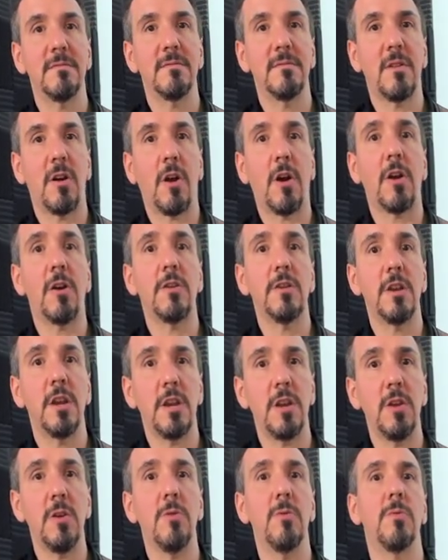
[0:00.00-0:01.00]
hard to
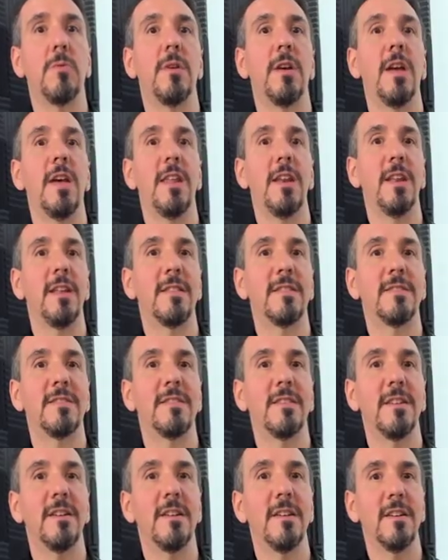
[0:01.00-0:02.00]
do, and
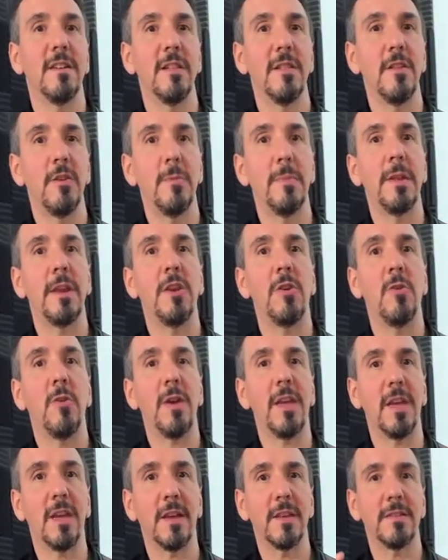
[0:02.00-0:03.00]
it's a little bit
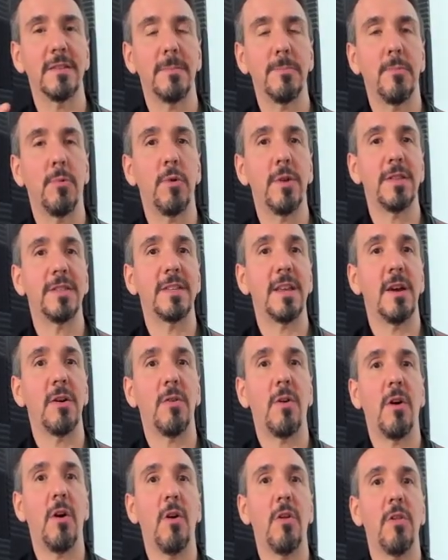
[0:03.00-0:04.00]
annoying because it points
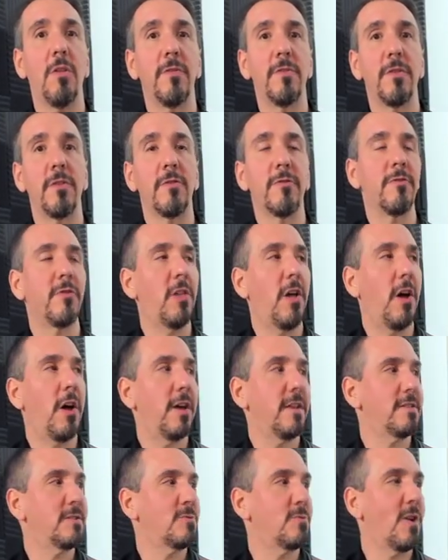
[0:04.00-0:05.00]
out all of your
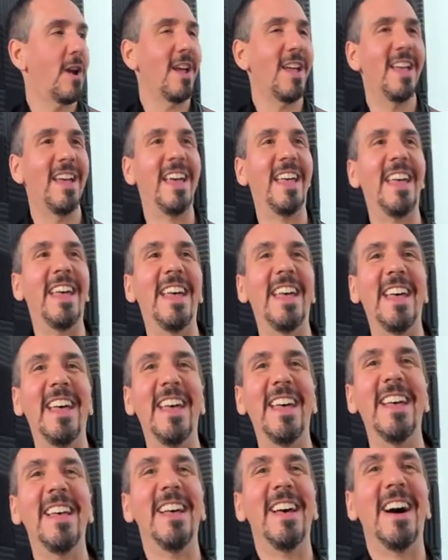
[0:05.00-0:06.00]
flaws, right?
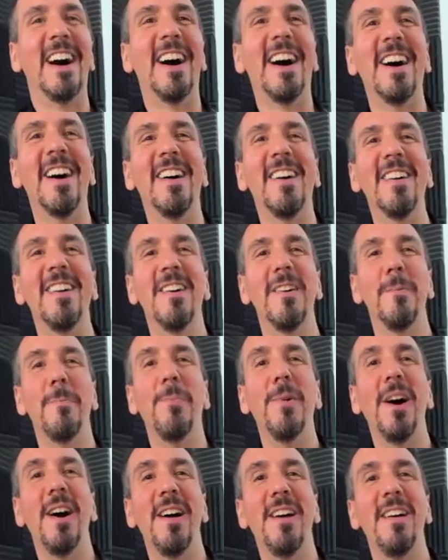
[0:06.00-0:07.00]

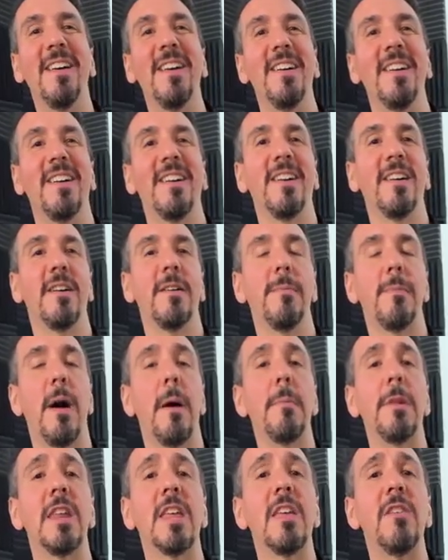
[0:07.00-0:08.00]
But I'm
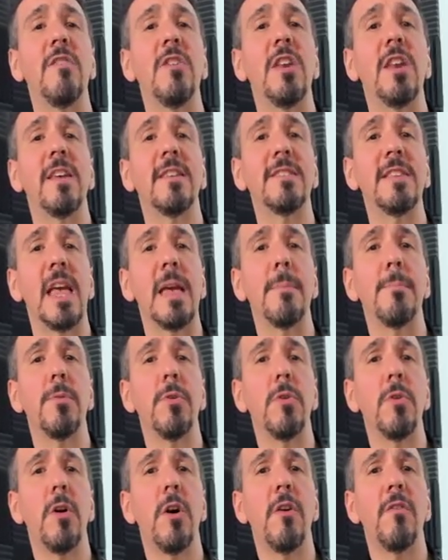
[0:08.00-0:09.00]
going to give you an
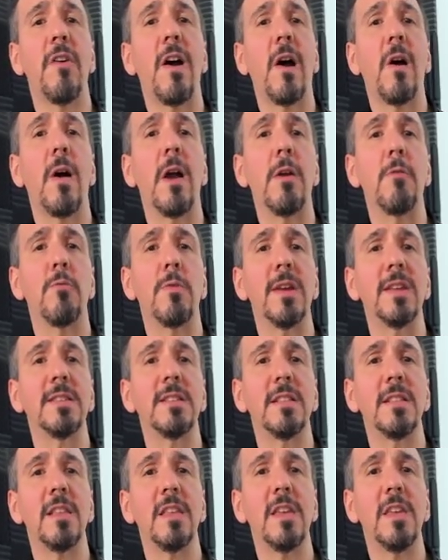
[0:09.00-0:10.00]
example of how I
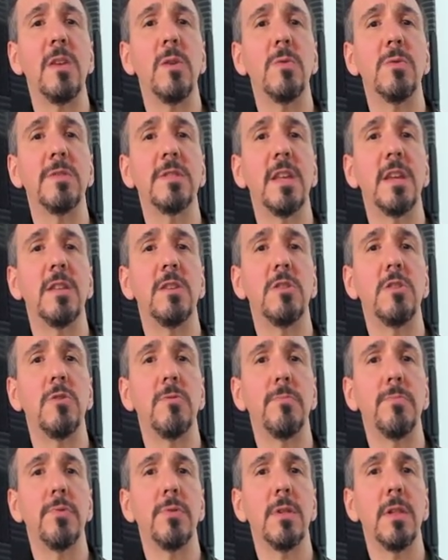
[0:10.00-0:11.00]
recently used it to
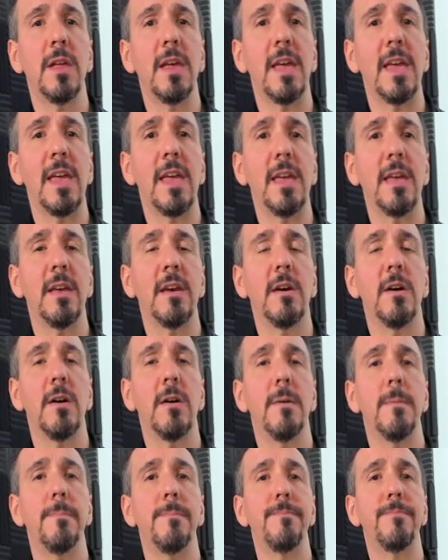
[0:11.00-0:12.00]
play
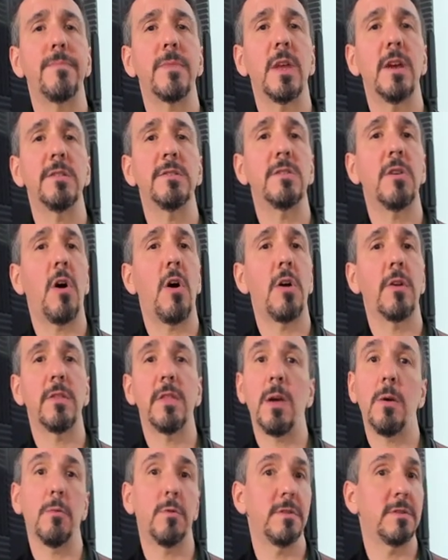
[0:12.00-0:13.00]
a song
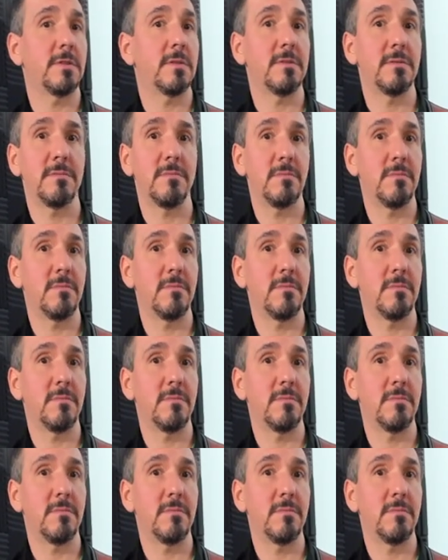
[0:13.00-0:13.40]
that was,